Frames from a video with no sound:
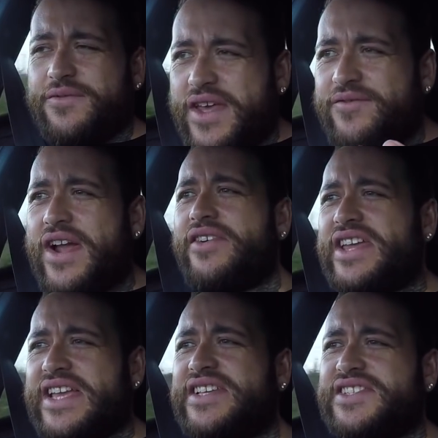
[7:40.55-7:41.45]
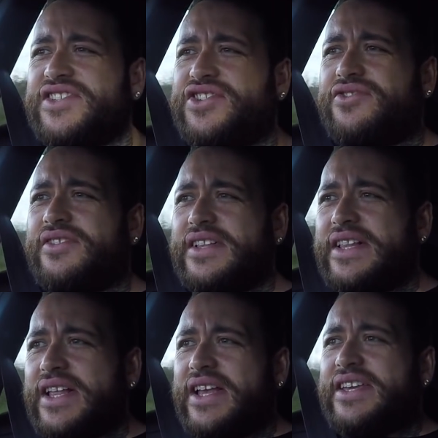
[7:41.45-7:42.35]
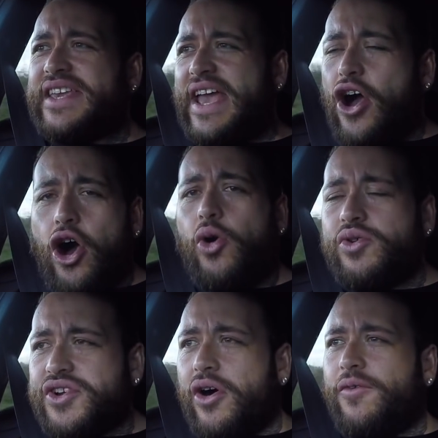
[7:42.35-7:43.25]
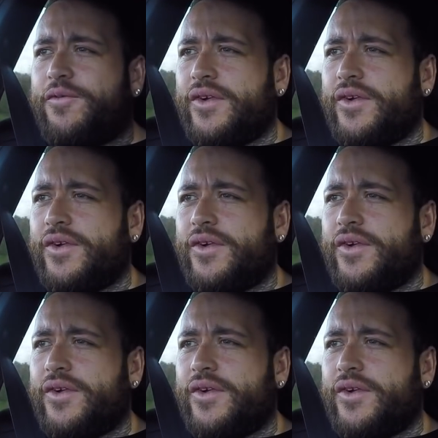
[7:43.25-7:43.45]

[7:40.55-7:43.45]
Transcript: They're very easy to get hold of